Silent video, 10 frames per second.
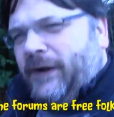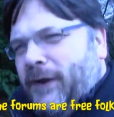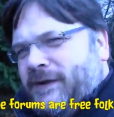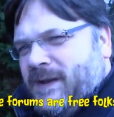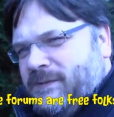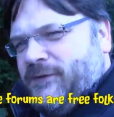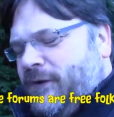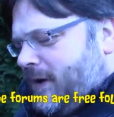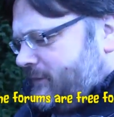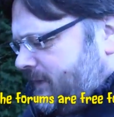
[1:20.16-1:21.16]
a nice
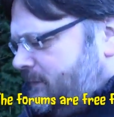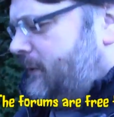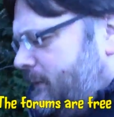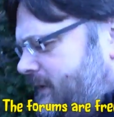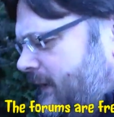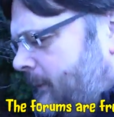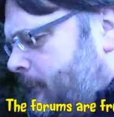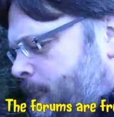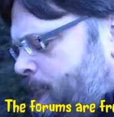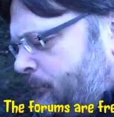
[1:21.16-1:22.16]
atmosphere over the moment.
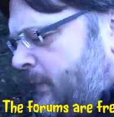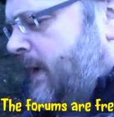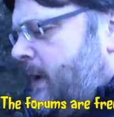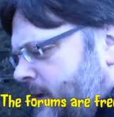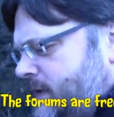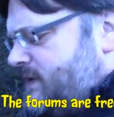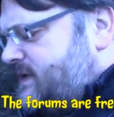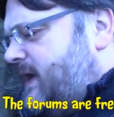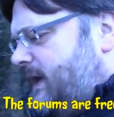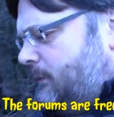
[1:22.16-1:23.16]
There's
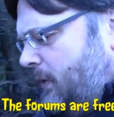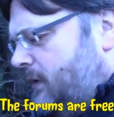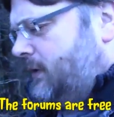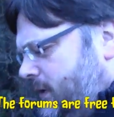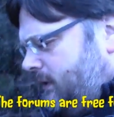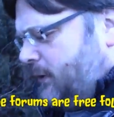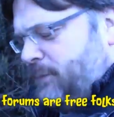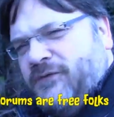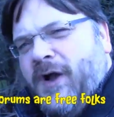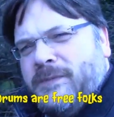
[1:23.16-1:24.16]
a couple
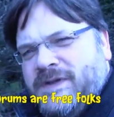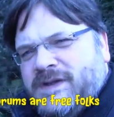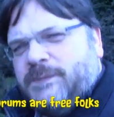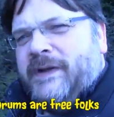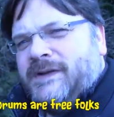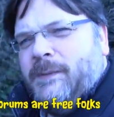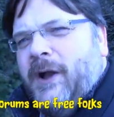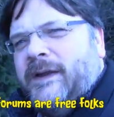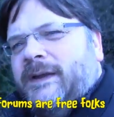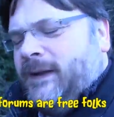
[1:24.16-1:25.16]
of armies that spring to
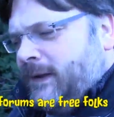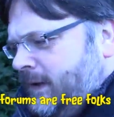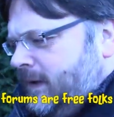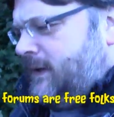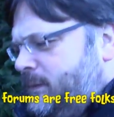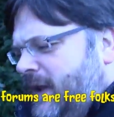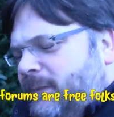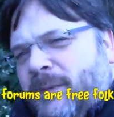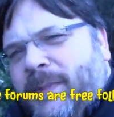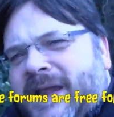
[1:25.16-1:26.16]
mind that
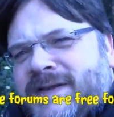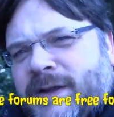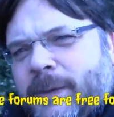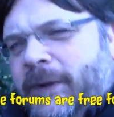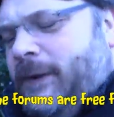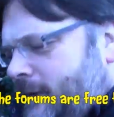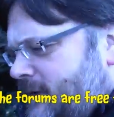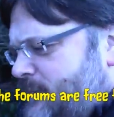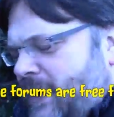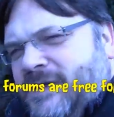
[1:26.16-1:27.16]
people are painting up
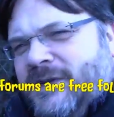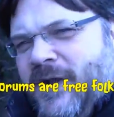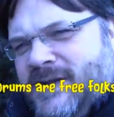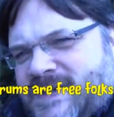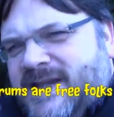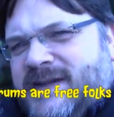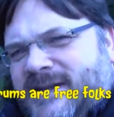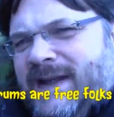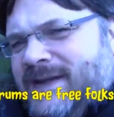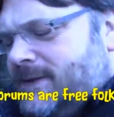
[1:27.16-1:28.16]
as part of the fantasy
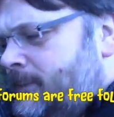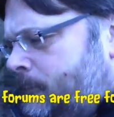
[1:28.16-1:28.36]
escalation.